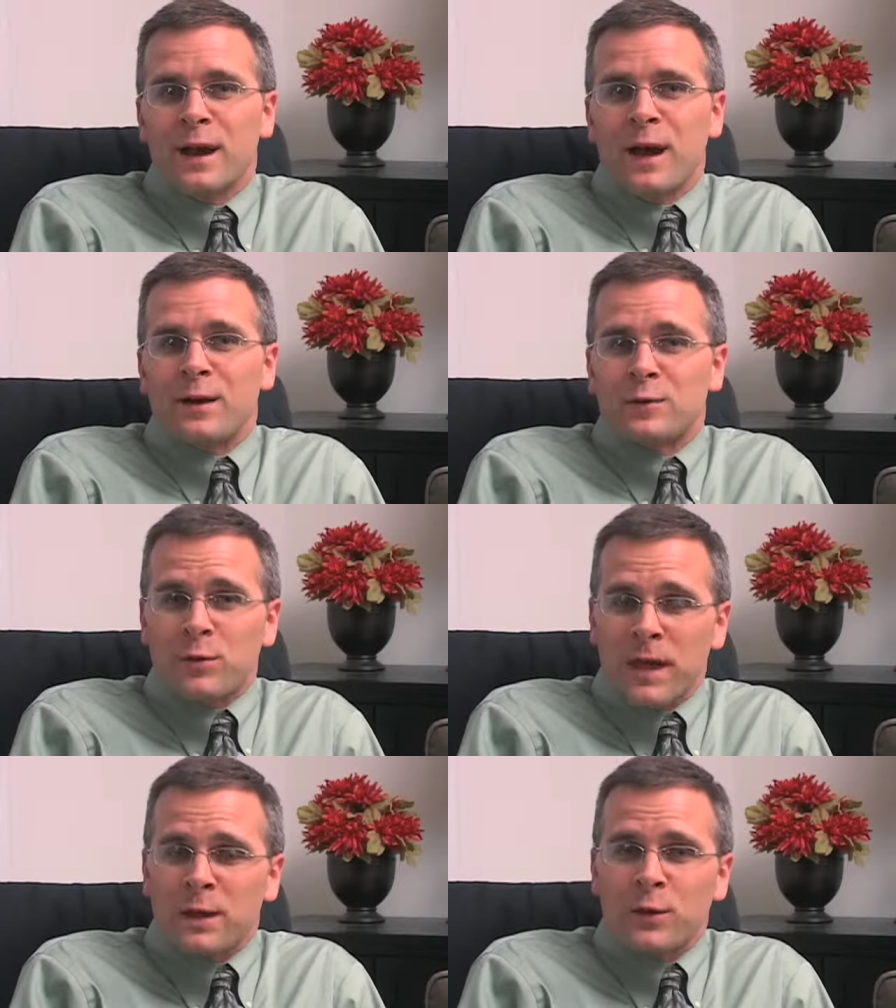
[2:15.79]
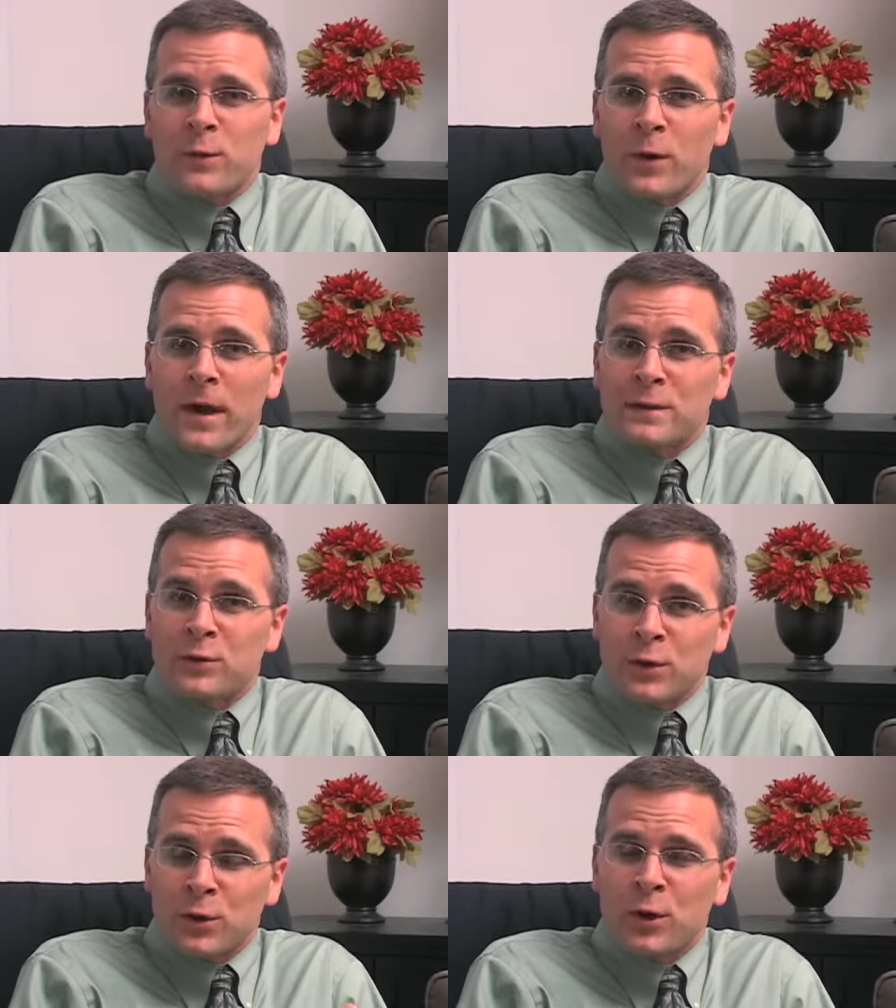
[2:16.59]
Uh, so, thank you for
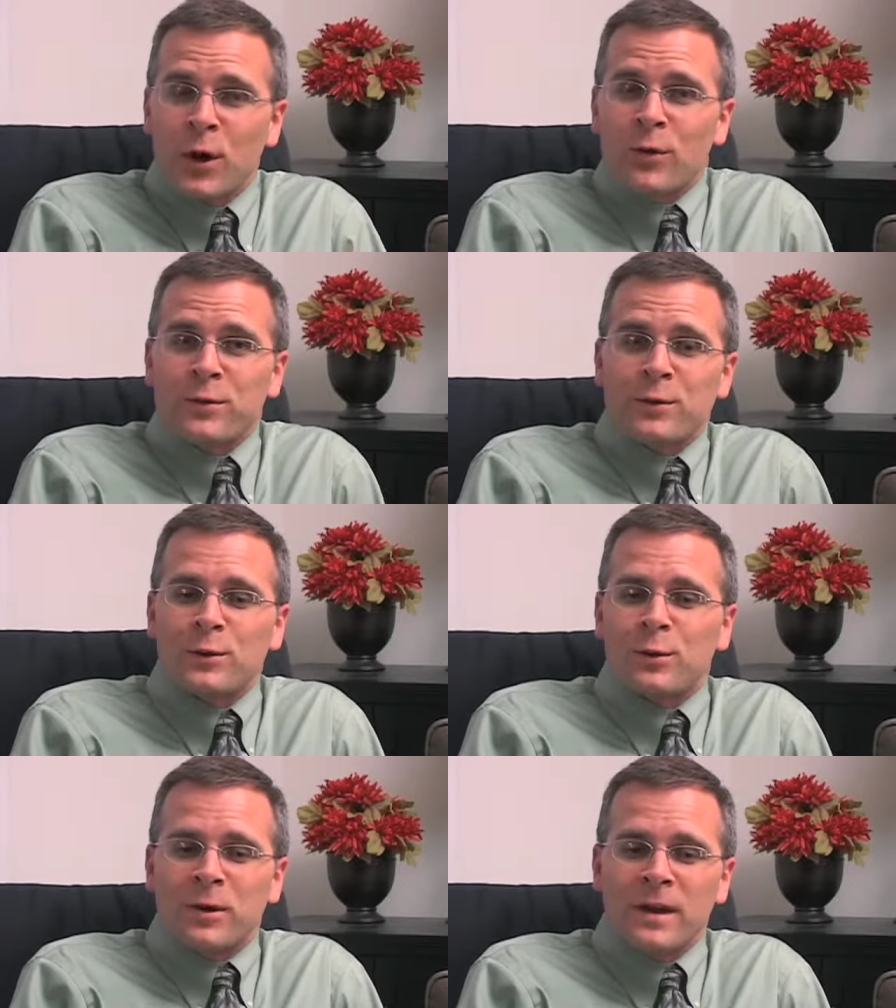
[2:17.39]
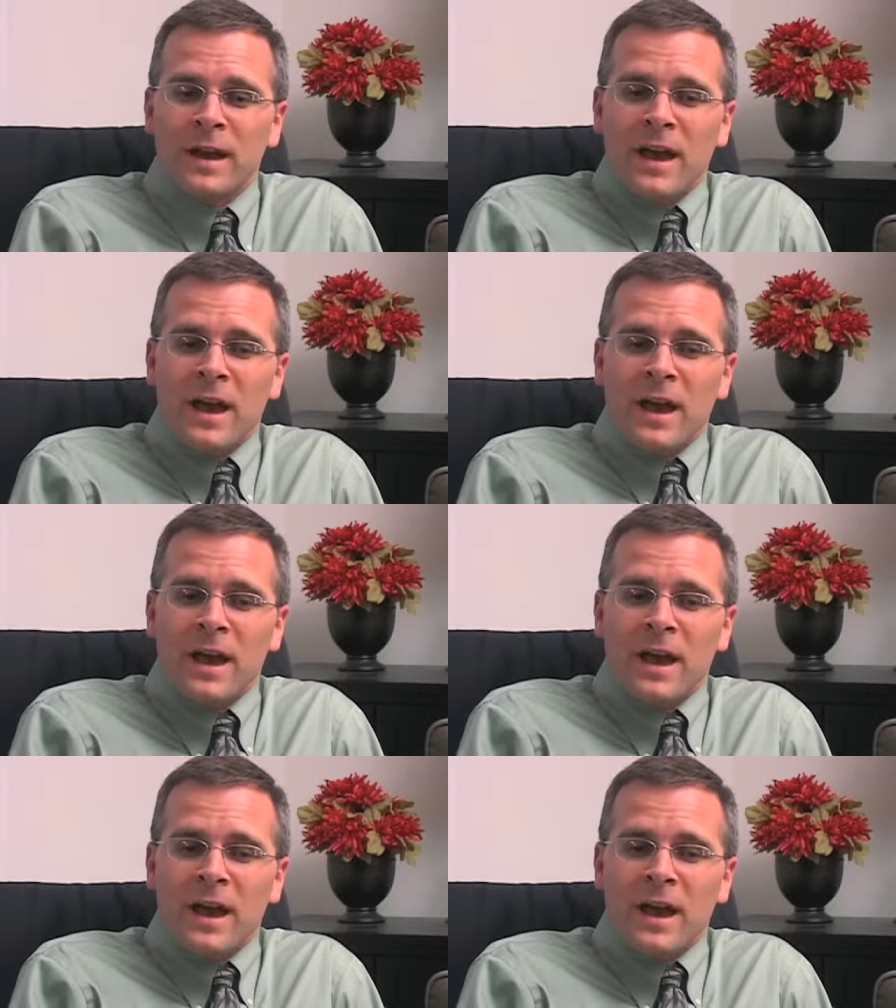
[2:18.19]
answering your call to the Lord.